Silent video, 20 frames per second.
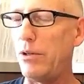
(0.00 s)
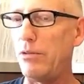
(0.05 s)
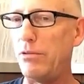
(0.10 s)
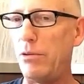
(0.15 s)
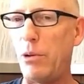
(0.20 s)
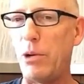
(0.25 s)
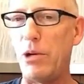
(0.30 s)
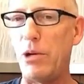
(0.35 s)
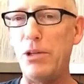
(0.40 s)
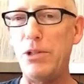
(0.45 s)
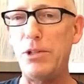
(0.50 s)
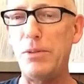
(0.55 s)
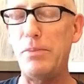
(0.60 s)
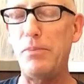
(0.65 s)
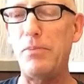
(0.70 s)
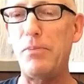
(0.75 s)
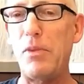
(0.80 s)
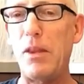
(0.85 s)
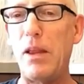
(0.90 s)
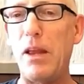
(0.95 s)
divorce.
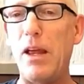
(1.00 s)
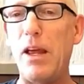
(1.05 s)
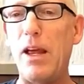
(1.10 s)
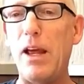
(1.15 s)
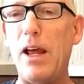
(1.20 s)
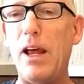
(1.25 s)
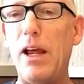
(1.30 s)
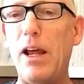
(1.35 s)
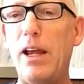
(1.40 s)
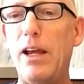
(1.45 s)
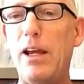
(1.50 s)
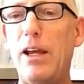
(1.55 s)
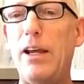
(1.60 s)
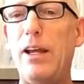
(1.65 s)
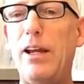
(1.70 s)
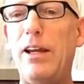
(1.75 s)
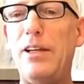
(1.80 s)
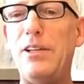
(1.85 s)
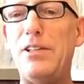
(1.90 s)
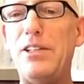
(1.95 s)

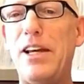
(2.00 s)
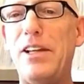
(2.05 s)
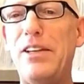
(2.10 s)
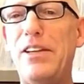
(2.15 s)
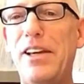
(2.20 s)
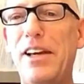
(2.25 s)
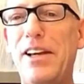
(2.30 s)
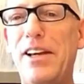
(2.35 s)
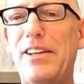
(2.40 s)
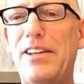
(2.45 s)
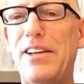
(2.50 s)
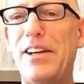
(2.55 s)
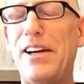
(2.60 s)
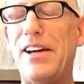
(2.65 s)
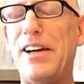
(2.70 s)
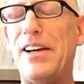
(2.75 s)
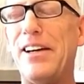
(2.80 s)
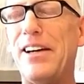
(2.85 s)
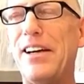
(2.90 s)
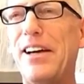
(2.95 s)
He said that
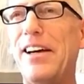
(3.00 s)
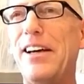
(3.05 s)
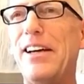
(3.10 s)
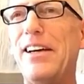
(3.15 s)
that